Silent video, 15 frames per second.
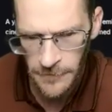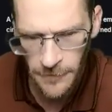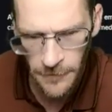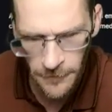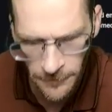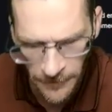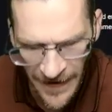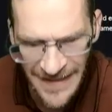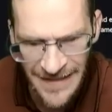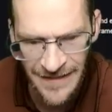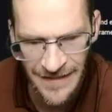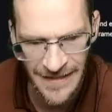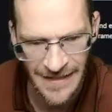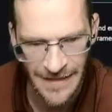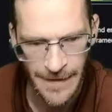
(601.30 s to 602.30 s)

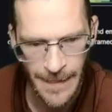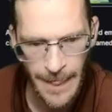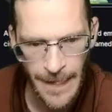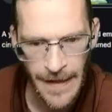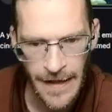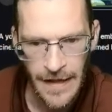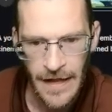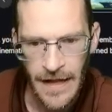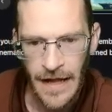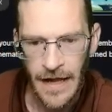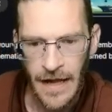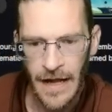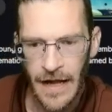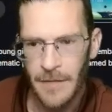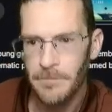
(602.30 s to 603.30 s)
Finally,
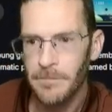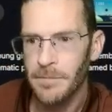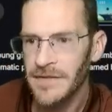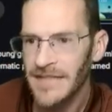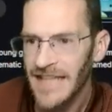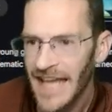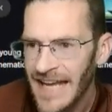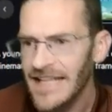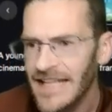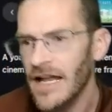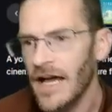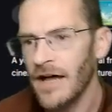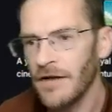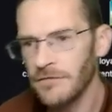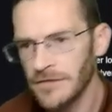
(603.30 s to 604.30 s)
Planet
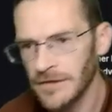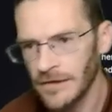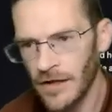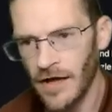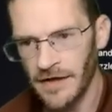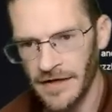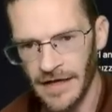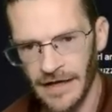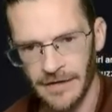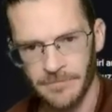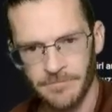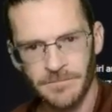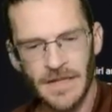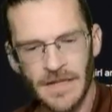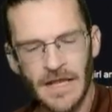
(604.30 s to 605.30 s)
of Lana.
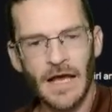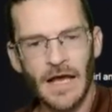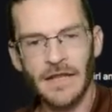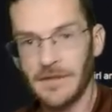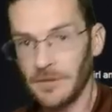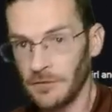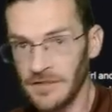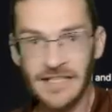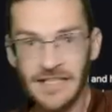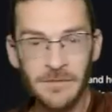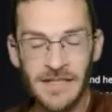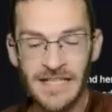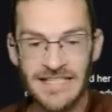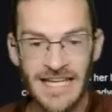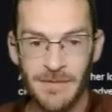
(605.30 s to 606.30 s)
The only thing I'm
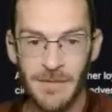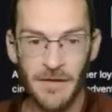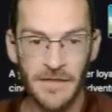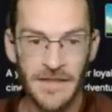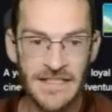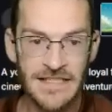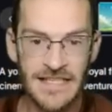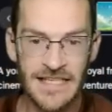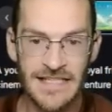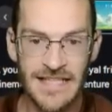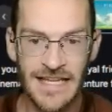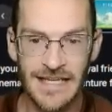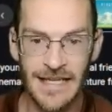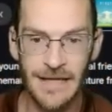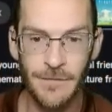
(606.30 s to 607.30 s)
going to say about this is
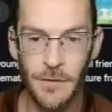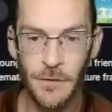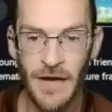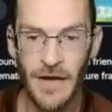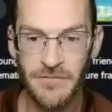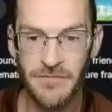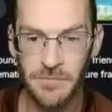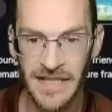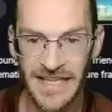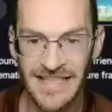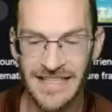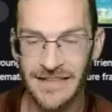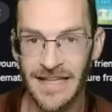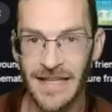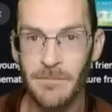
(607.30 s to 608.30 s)
that if you have
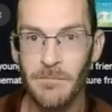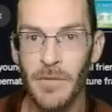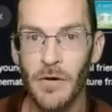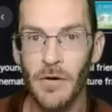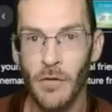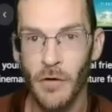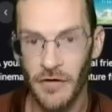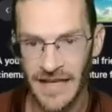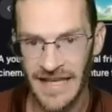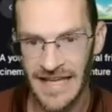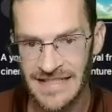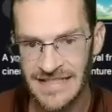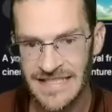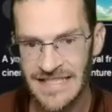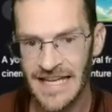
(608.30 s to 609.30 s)
played Limbo or
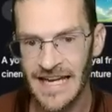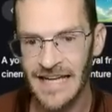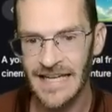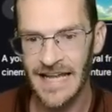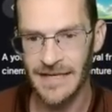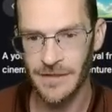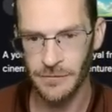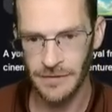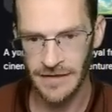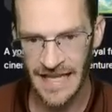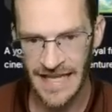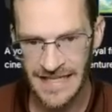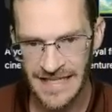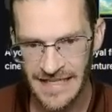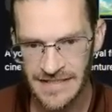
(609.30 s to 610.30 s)
Inside and you
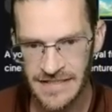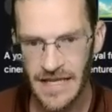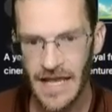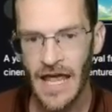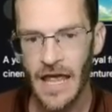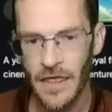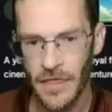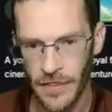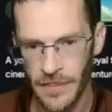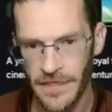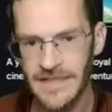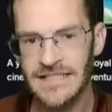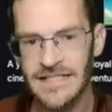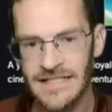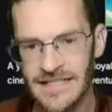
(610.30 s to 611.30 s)
like it,
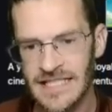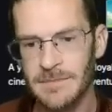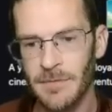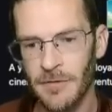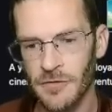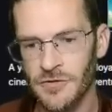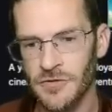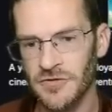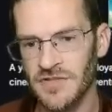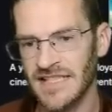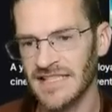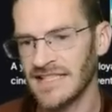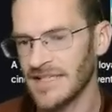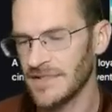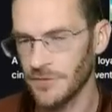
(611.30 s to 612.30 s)
this is the spiritual
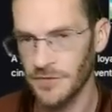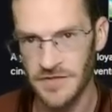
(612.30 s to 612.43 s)
successor.